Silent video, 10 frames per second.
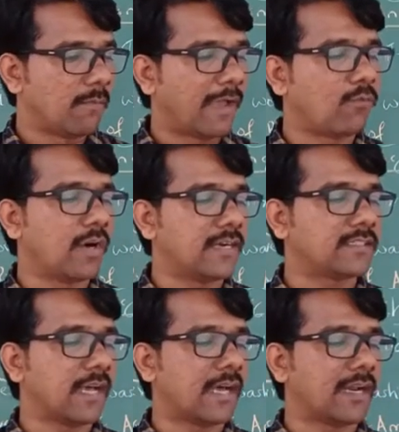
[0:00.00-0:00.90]
My
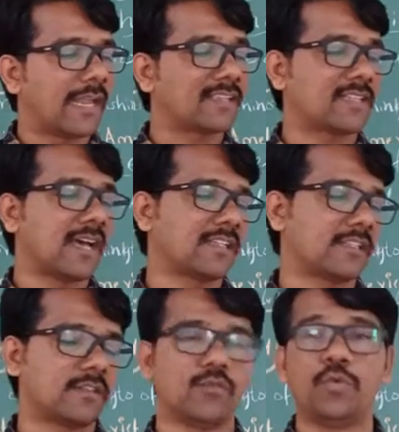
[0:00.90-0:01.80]
words are like stars.
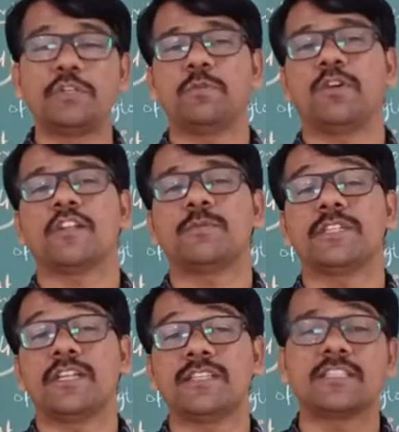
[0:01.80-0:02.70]
Which figure of
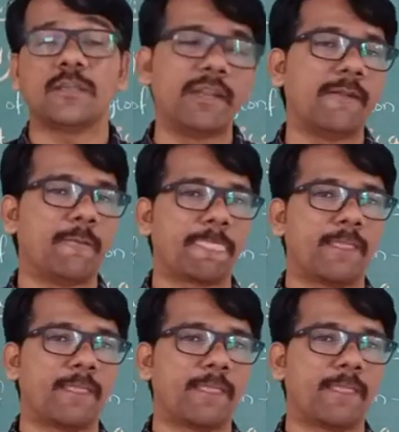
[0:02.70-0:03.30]
speech it is? Simile.